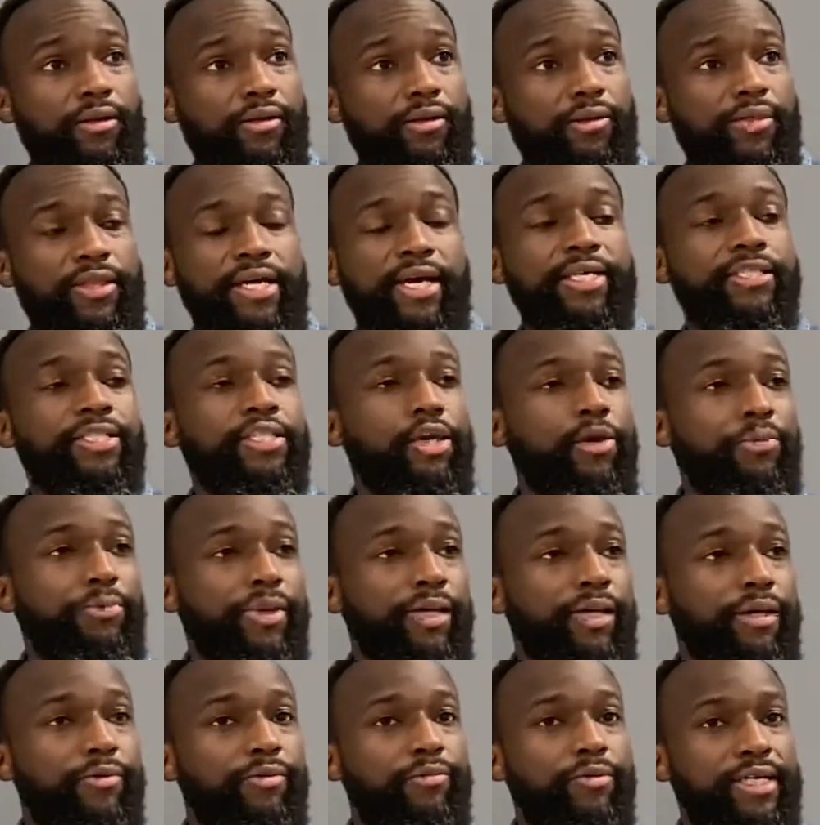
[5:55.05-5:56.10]
There's no
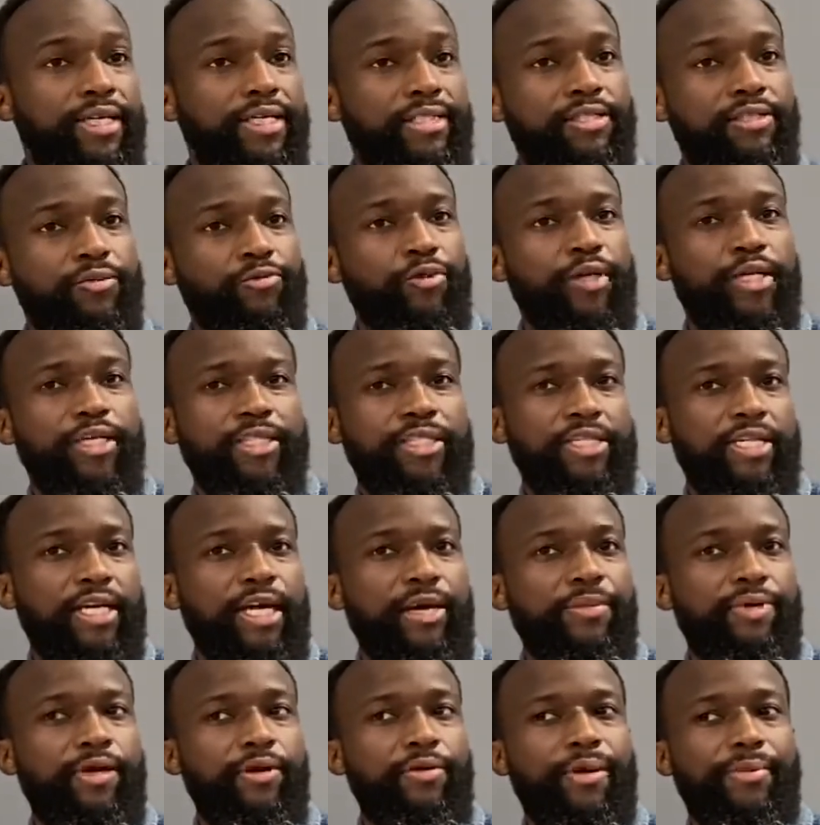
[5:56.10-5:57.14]
B. What is what is the
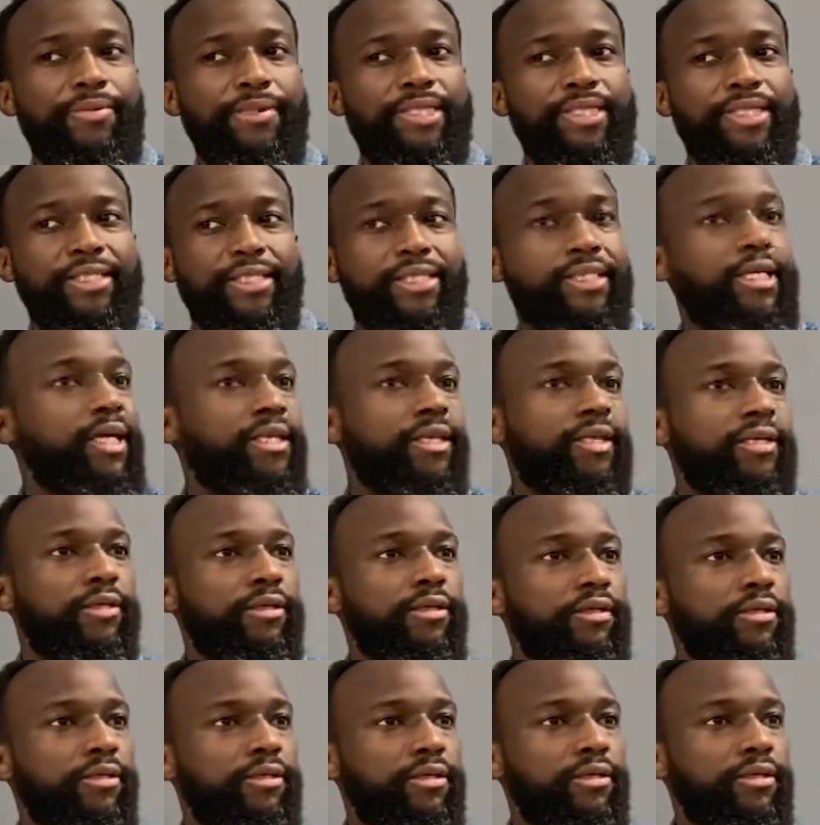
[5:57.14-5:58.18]
number that represents
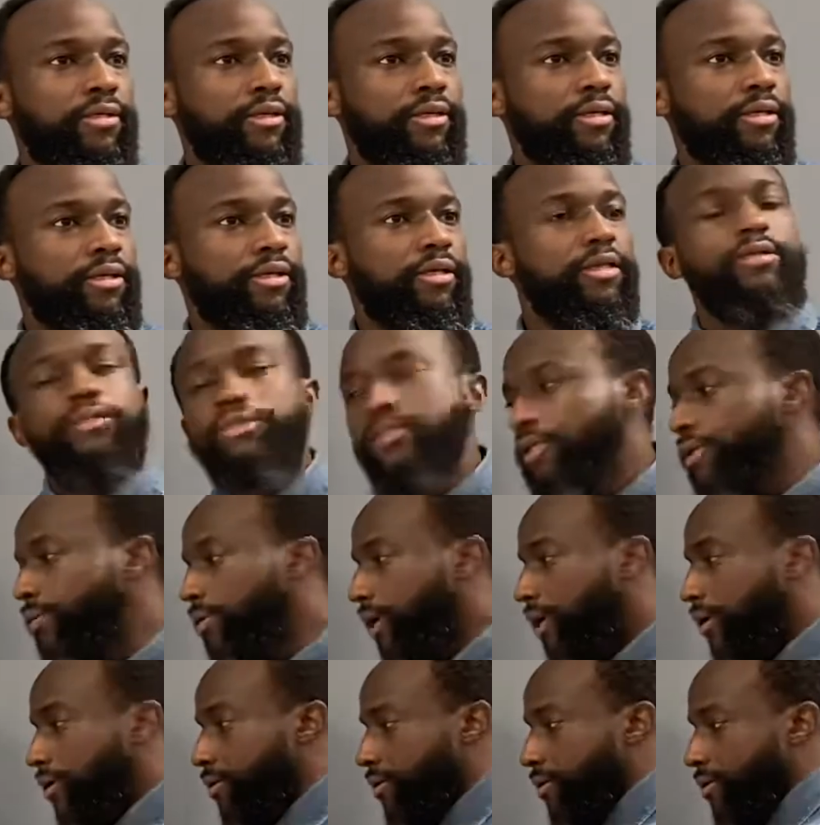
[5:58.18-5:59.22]
nothing?
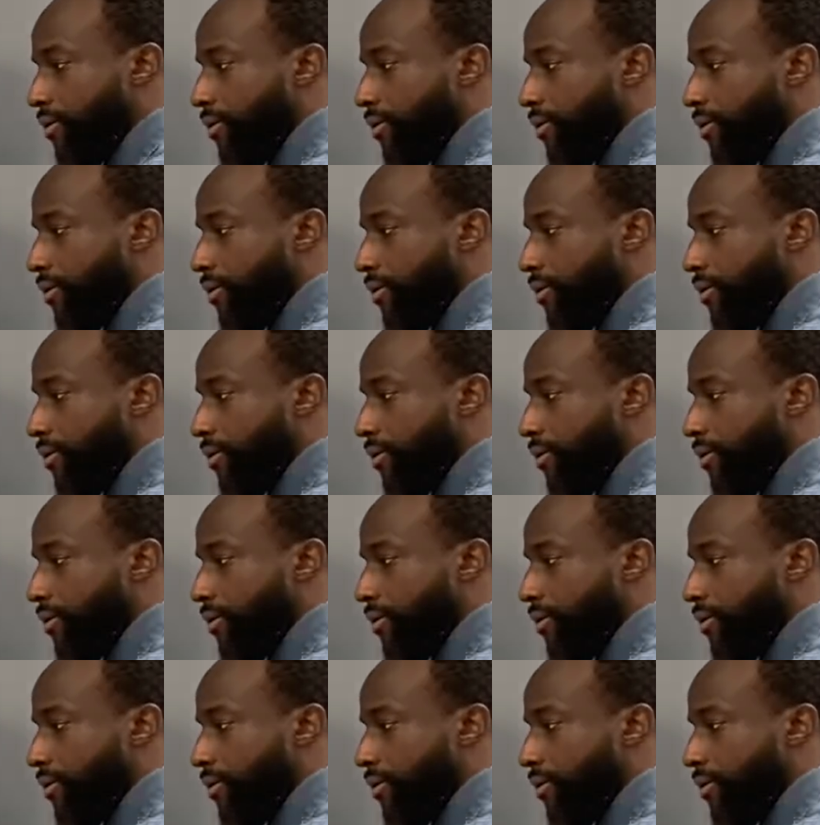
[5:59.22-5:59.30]
Zero.